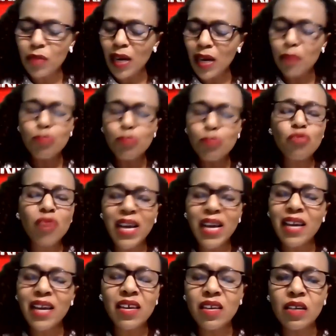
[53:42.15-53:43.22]
I'm
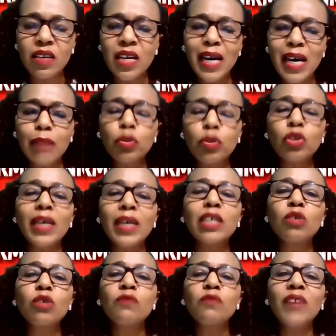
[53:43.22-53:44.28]
praying, I'm trying
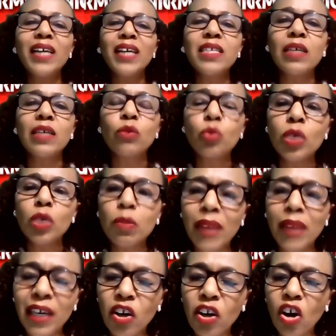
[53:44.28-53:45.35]
to find out what
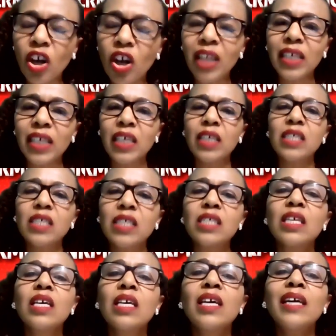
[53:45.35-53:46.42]
my calling is.
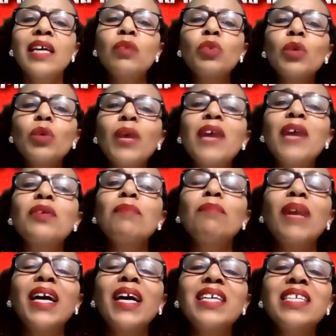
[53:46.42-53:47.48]
And we were
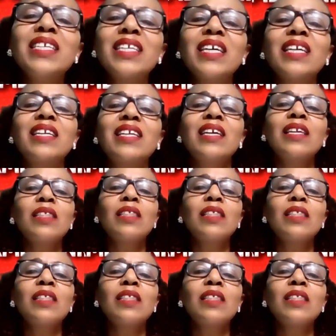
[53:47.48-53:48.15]
reminded